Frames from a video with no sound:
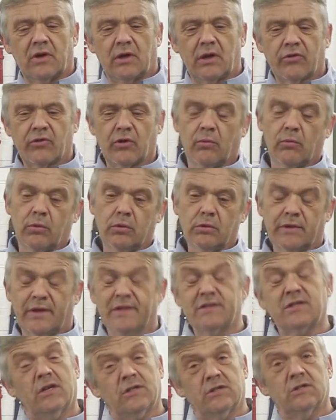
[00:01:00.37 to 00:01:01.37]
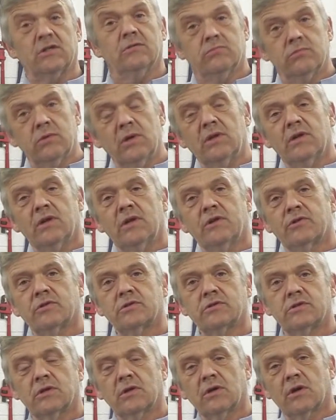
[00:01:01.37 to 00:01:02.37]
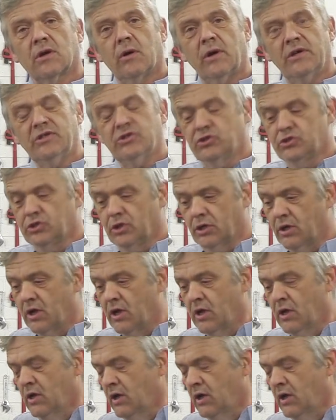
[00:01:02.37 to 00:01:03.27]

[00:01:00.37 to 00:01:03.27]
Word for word: And I thought, well, that's actually a really interesting question.